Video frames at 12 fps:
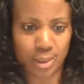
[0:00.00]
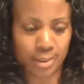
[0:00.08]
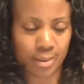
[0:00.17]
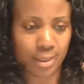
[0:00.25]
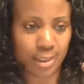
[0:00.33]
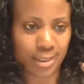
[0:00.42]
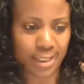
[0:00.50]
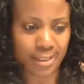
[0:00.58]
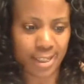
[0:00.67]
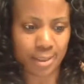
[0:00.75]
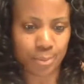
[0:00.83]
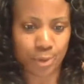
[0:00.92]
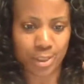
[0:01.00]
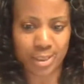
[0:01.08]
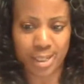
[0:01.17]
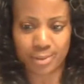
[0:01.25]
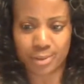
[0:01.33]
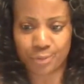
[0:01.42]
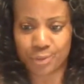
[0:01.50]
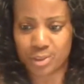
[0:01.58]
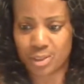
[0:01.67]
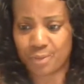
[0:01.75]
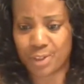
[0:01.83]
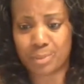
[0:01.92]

and things like that and break down different stuff.